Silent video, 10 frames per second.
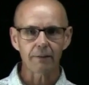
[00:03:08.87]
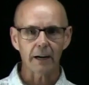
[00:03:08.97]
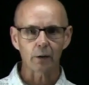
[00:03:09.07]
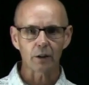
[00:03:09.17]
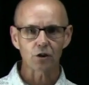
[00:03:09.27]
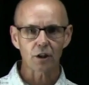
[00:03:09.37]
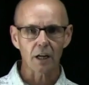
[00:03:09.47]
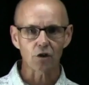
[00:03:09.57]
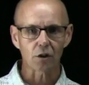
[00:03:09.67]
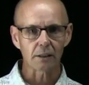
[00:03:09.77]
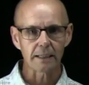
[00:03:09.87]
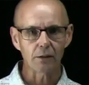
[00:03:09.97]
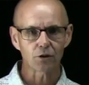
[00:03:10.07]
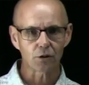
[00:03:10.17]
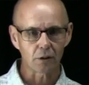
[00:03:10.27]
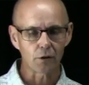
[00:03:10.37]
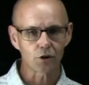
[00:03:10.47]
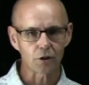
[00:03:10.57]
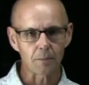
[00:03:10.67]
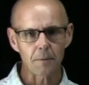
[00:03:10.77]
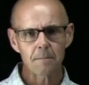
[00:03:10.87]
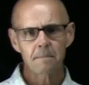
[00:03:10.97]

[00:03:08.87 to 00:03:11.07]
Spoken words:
Higher Education Leadership.